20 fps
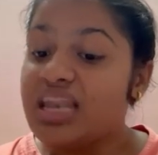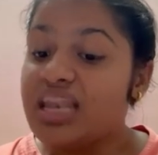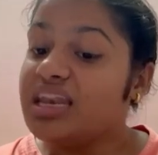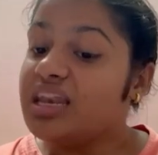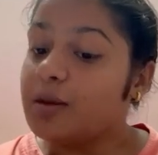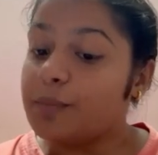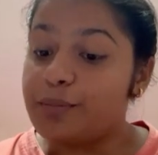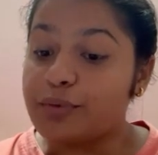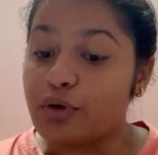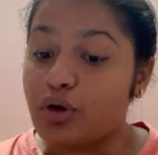
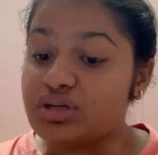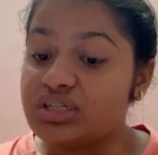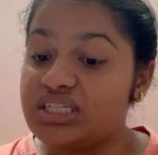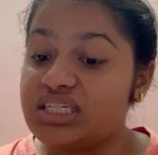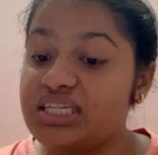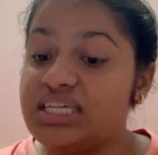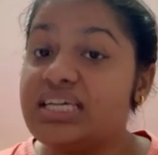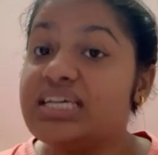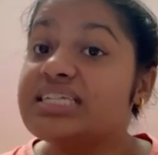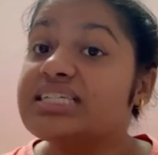
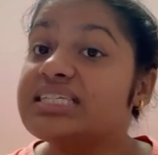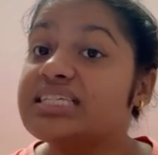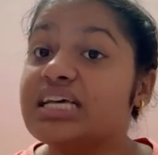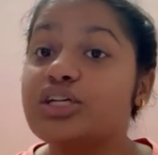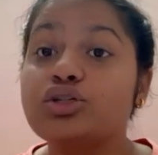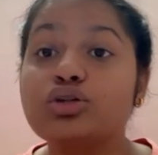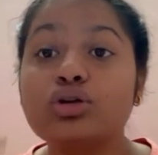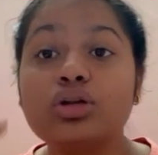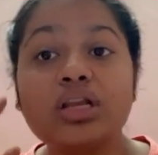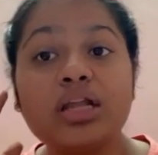leprosy,
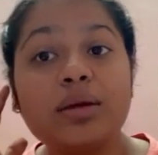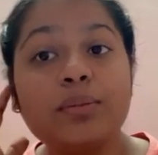sexual